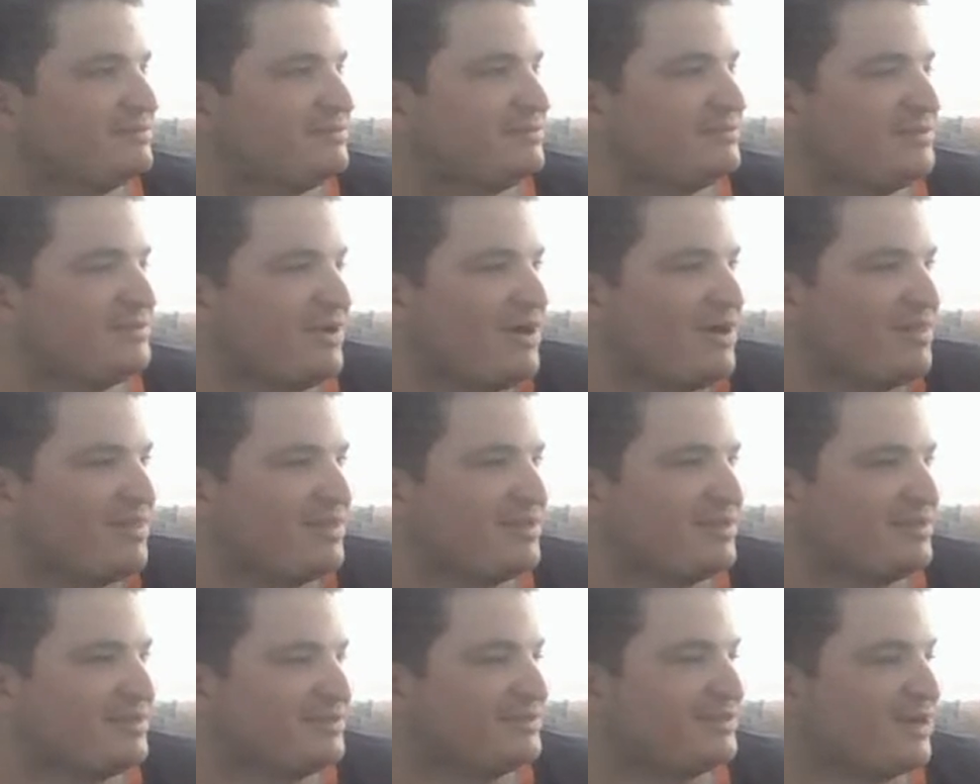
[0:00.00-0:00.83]
No, I think
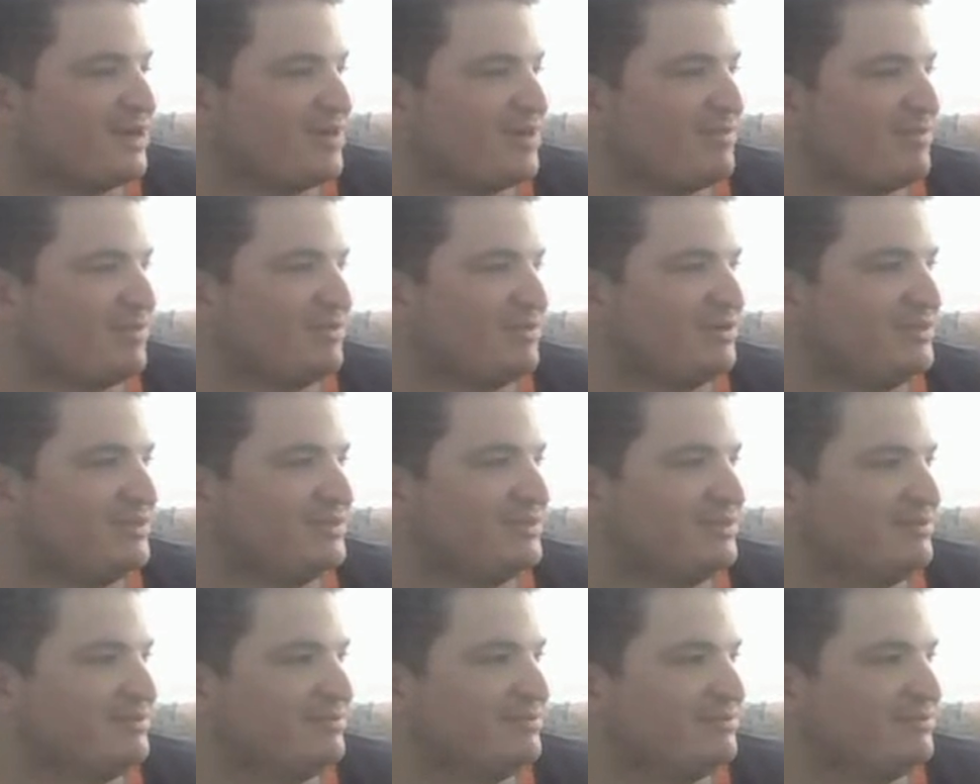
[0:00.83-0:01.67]
it's a terrible
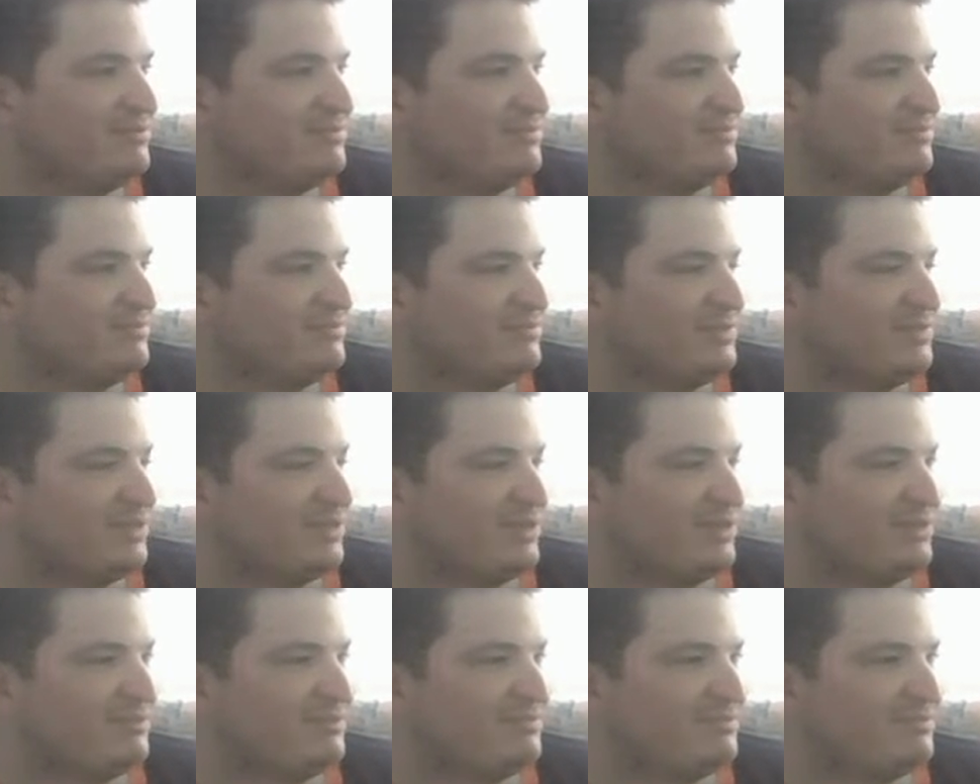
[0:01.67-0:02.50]
reason,
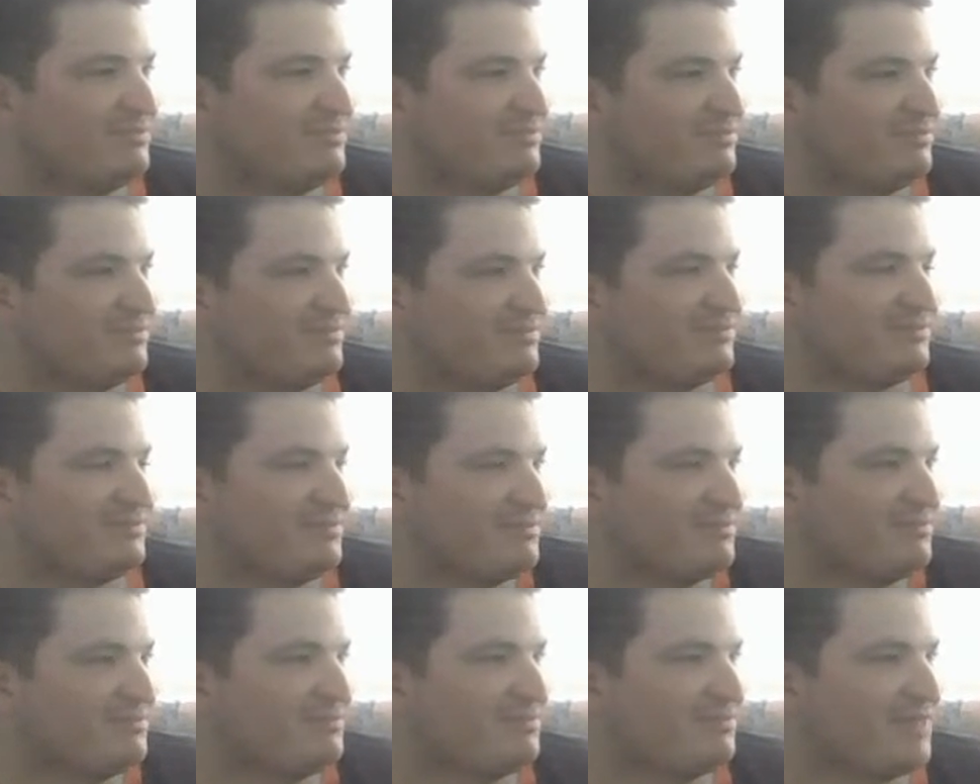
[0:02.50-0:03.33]
but
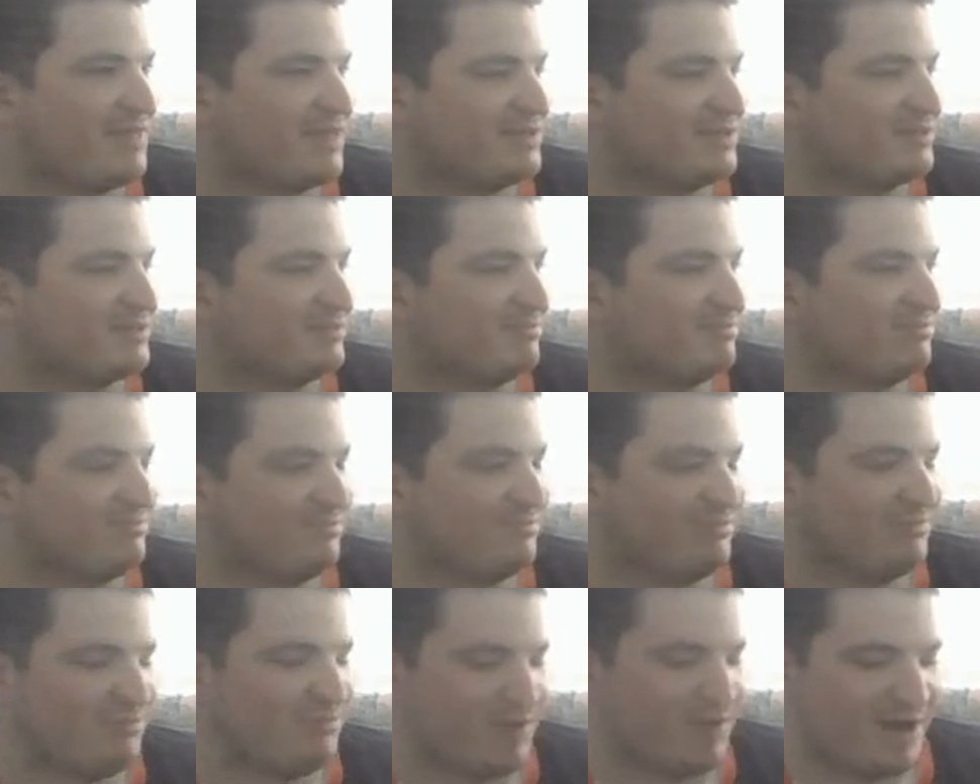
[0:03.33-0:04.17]
that's
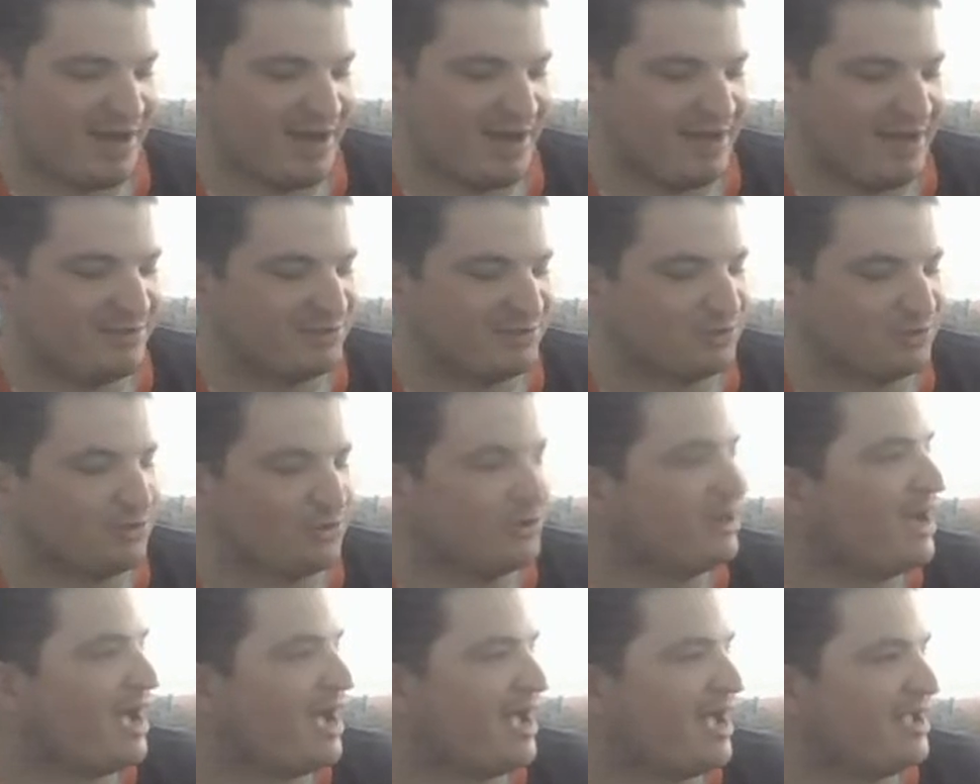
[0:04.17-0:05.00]
why I scored
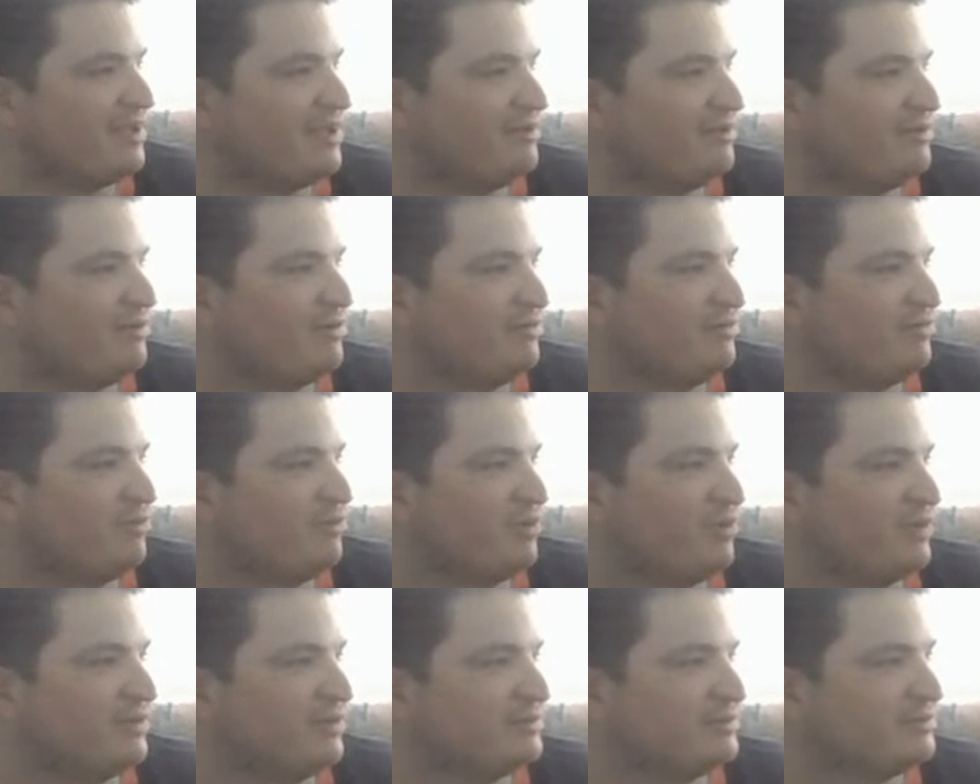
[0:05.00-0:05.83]
high in
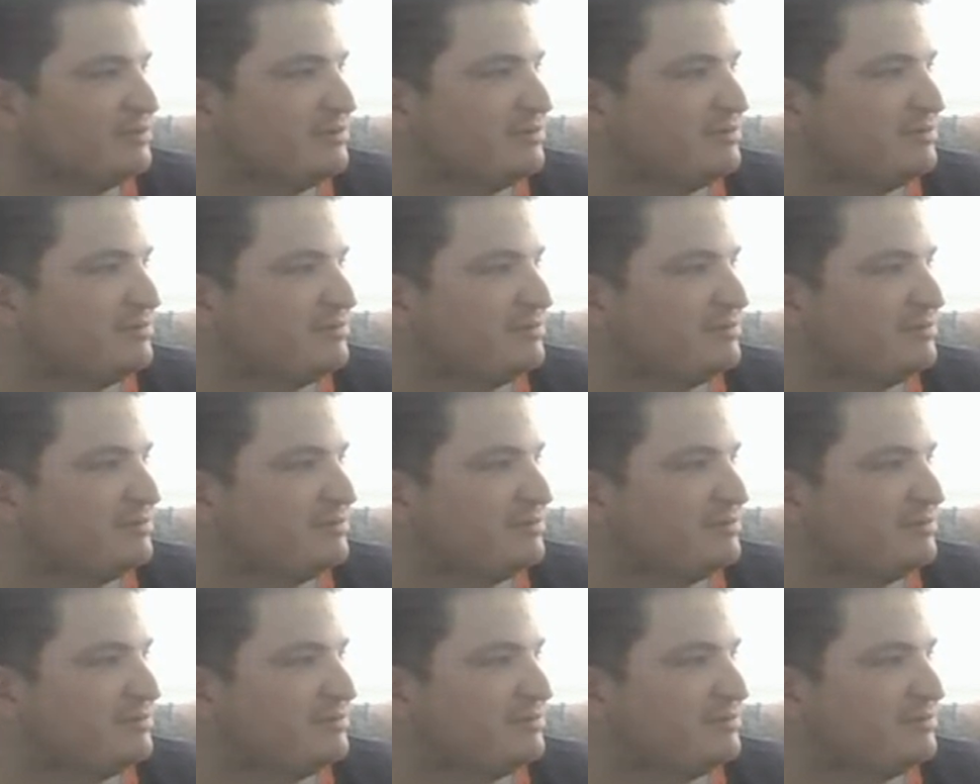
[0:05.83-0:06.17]
avoidance.